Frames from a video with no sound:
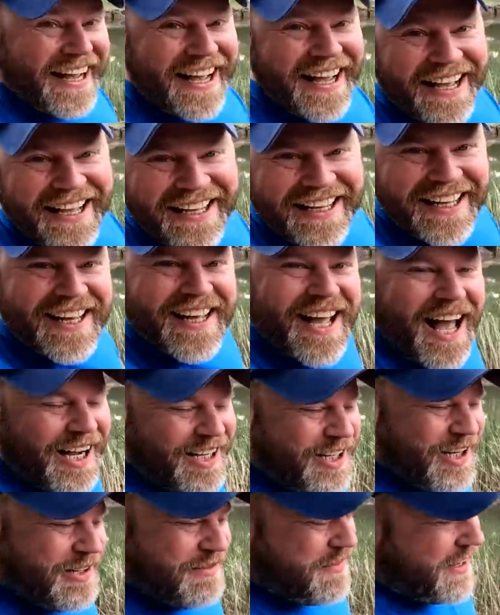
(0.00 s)
I
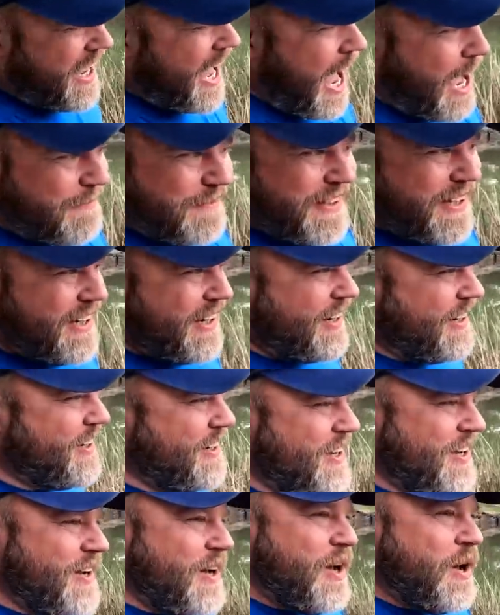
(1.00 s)
couldn't be happier
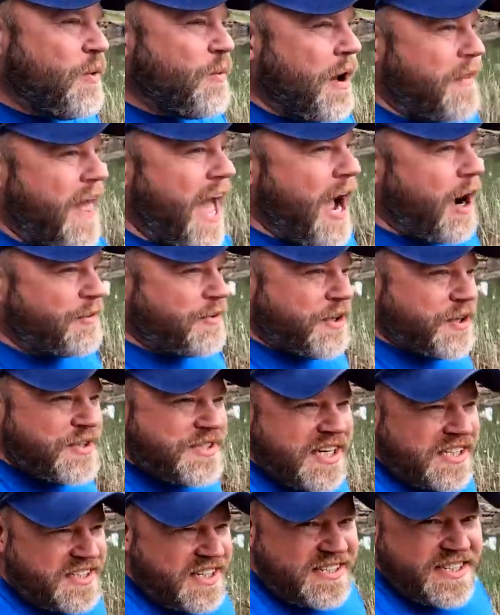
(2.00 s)
with how Route
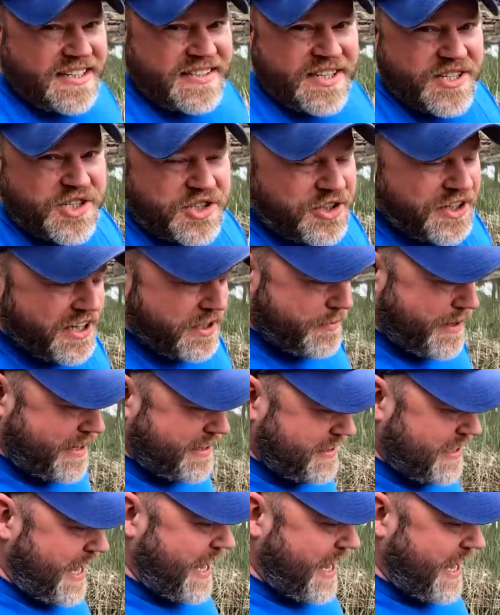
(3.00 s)
66 has treated me the